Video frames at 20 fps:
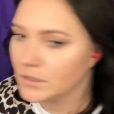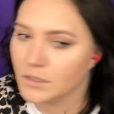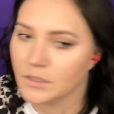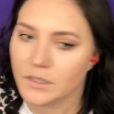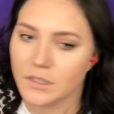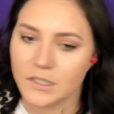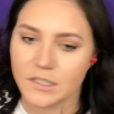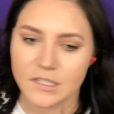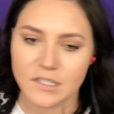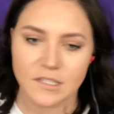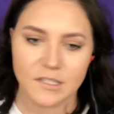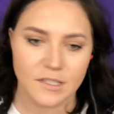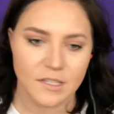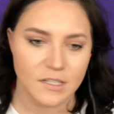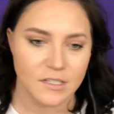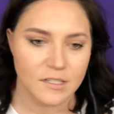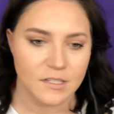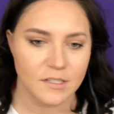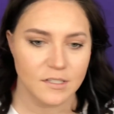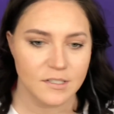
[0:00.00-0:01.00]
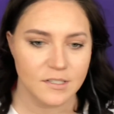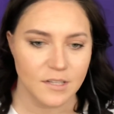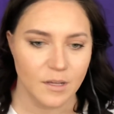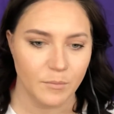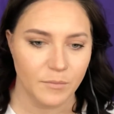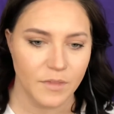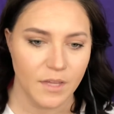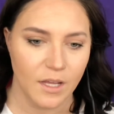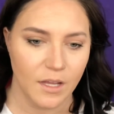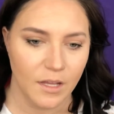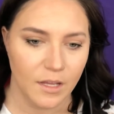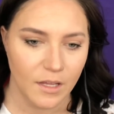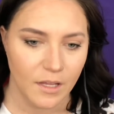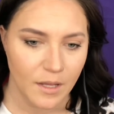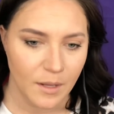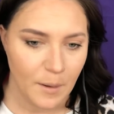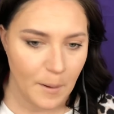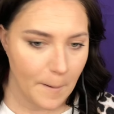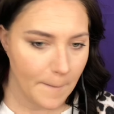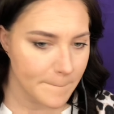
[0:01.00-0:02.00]
This is something...
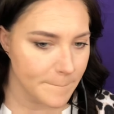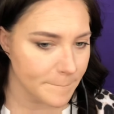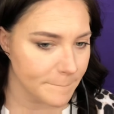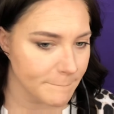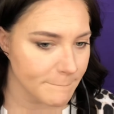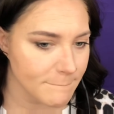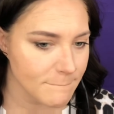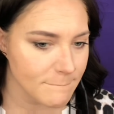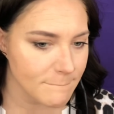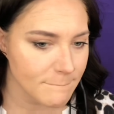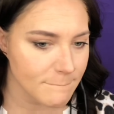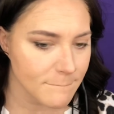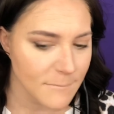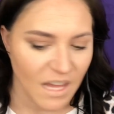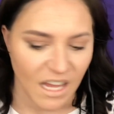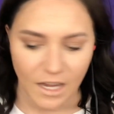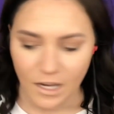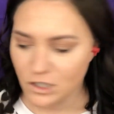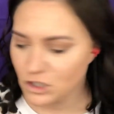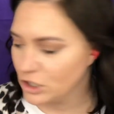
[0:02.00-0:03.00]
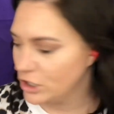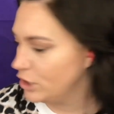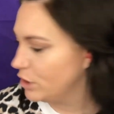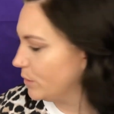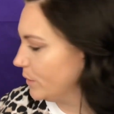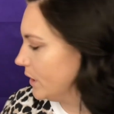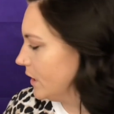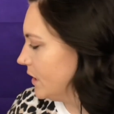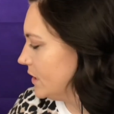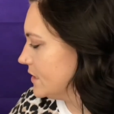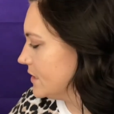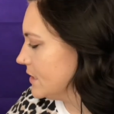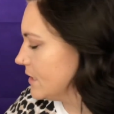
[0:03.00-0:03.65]
Actually, you know what?